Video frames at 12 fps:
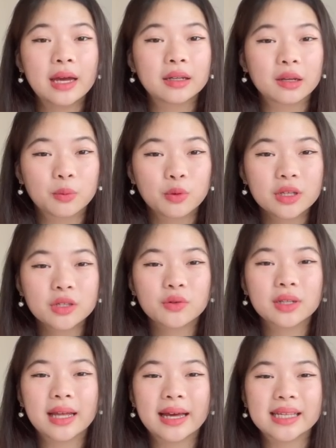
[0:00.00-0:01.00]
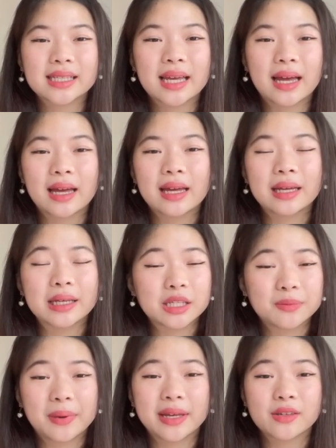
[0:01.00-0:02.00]
The prince realized that it's
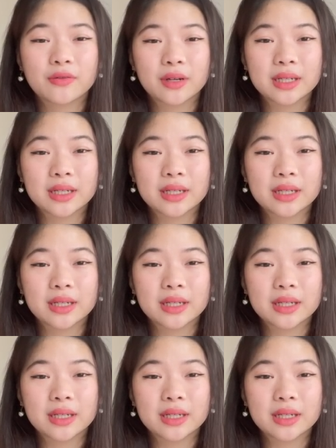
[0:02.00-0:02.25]
best for